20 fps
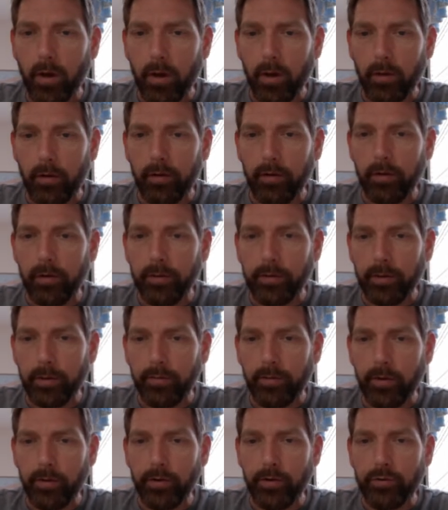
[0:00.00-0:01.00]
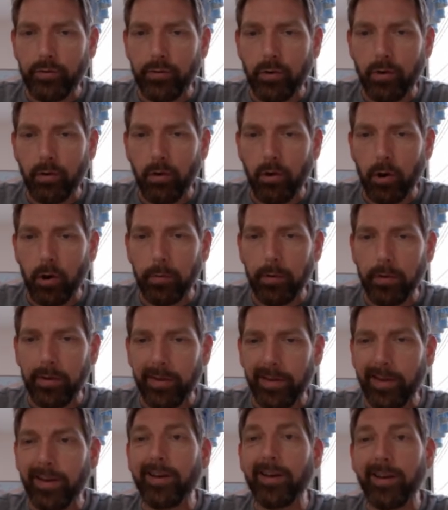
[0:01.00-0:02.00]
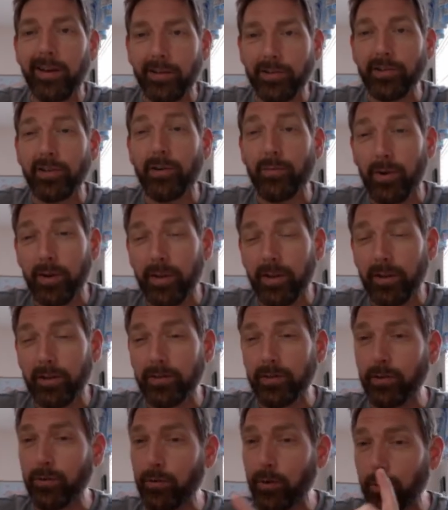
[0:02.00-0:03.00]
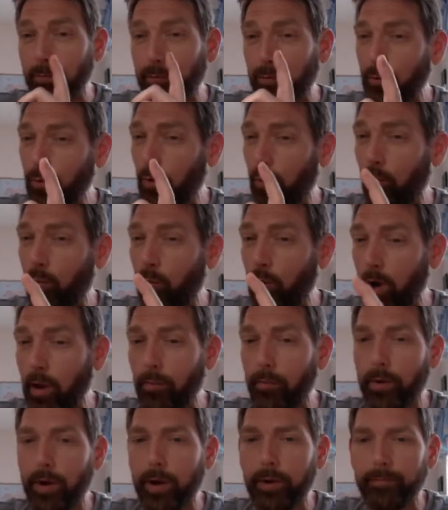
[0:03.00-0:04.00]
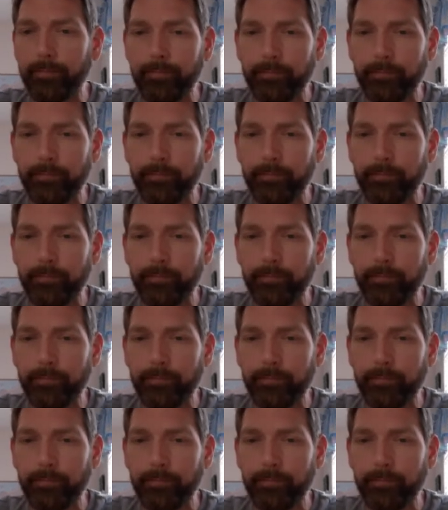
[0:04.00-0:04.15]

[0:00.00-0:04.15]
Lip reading: There's a very strong argument that 9 is going to round that 0 up to a 1, right?